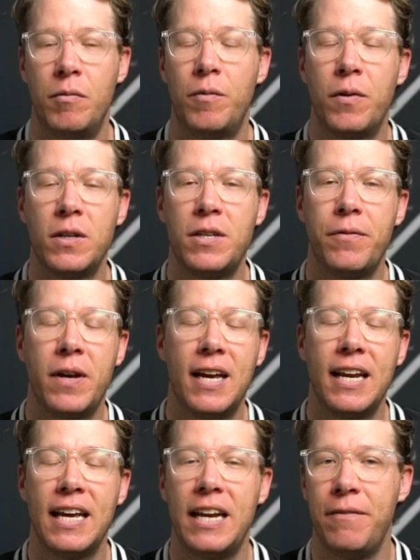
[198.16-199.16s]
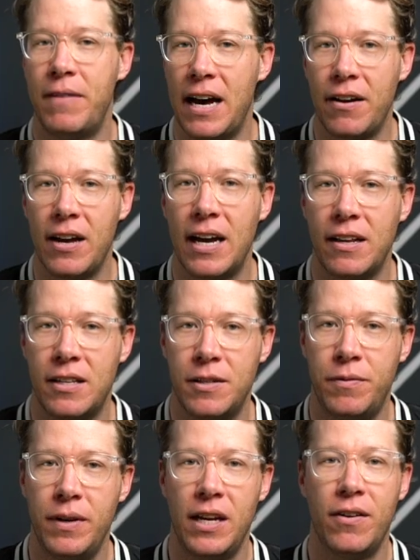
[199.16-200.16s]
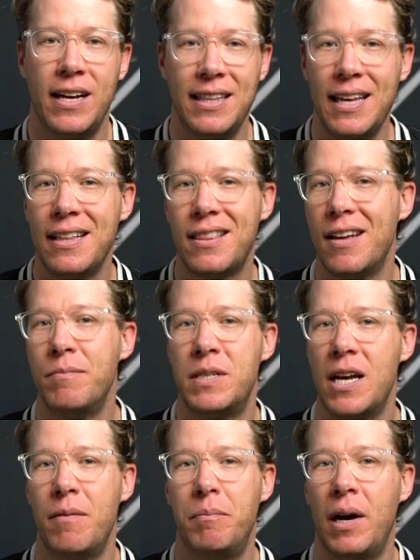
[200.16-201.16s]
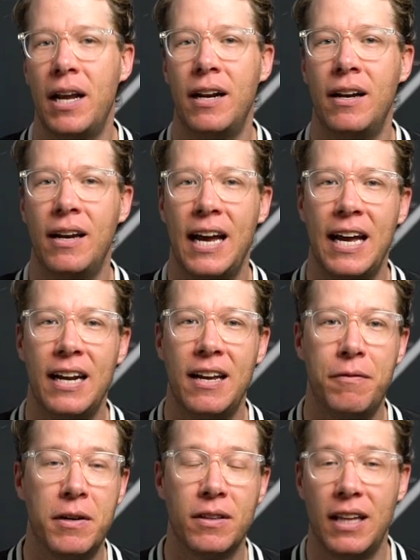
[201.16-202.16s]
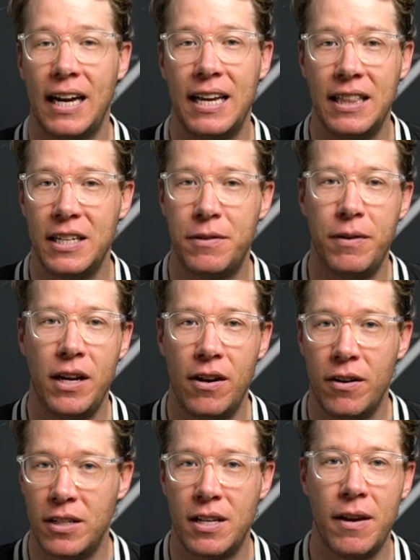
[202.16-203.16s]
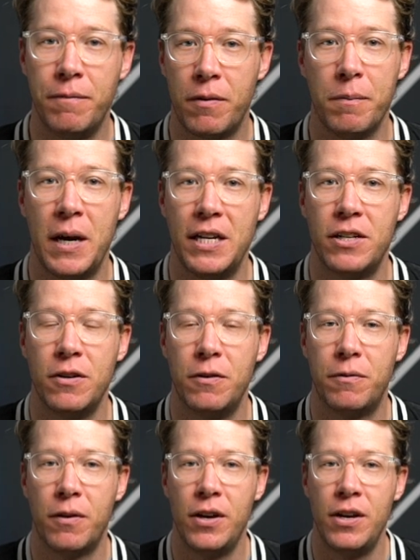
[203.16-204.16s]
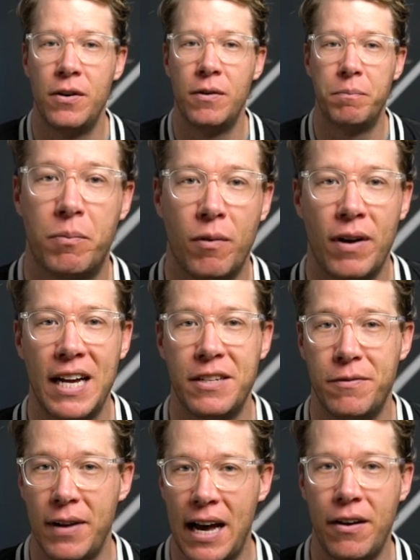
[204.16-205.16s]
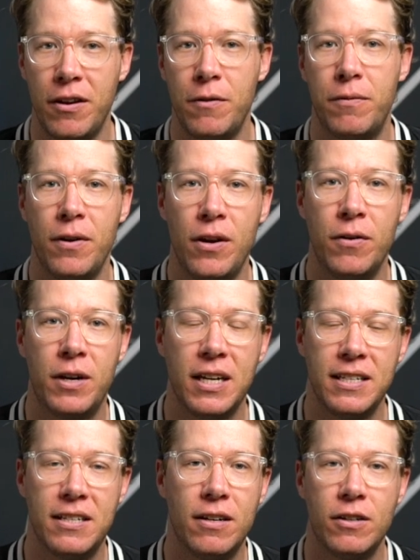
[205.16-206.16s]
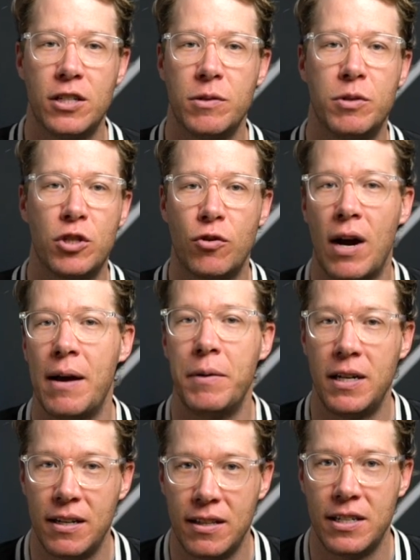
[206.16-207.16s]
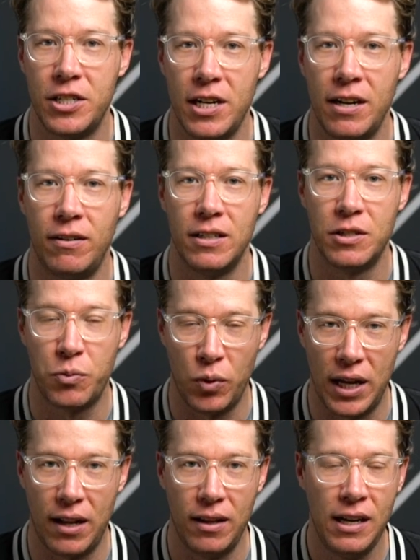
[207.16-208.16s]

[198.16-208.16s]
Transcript: But first, if you're getting any value out of this video, hit that thumbs up button. And if you're liking this video, it's informational for you, it provides value for you, consider subscribing to this channel as well.